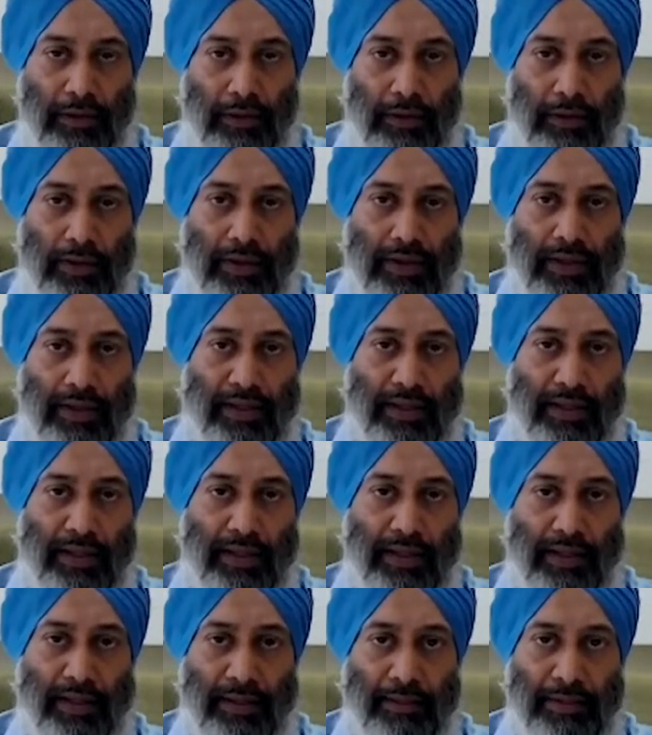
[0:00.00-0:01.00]
and
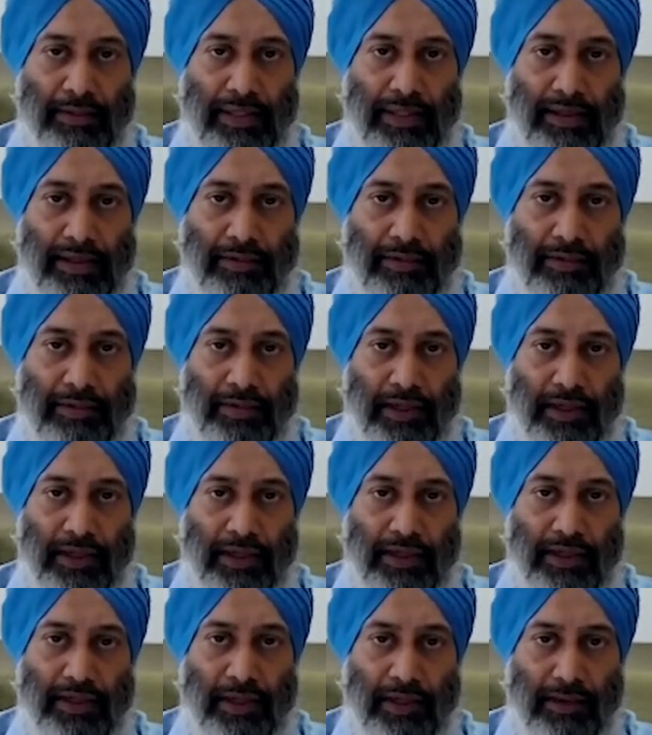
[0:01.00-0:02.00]
getting themselves
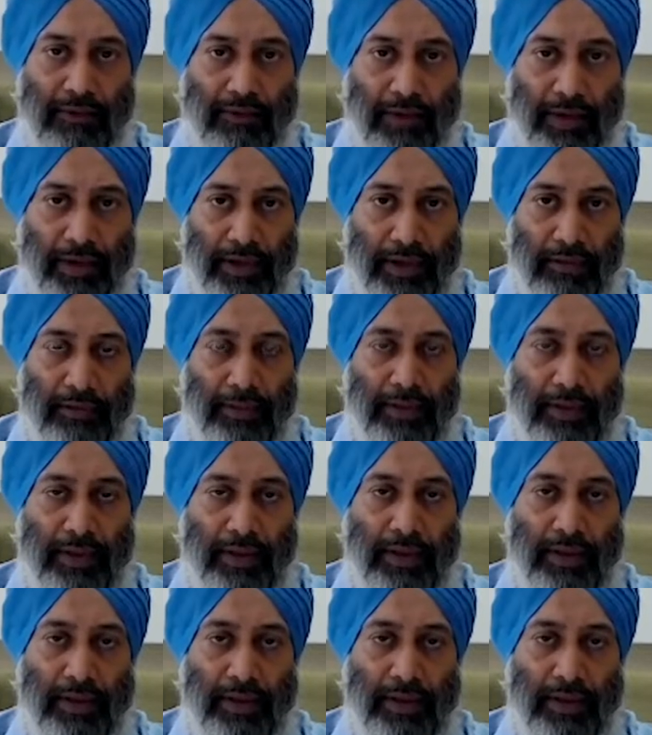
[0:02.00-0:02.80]
checked every